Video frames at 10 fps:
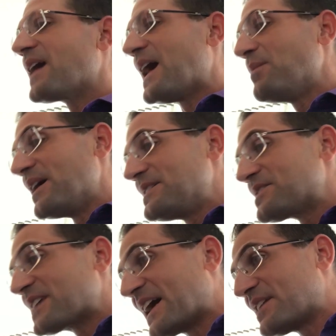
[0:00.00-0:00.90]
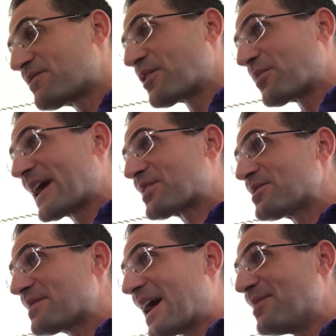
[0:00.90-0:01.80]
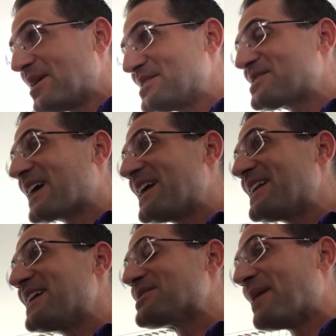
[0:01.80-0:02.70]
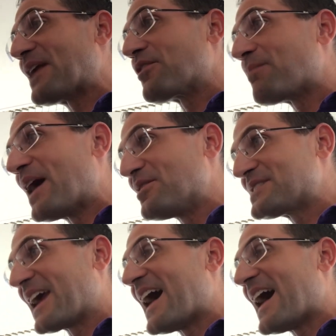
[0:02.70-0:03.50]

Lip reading: I'm undecided for the record. I'm undecided as a matter of policy.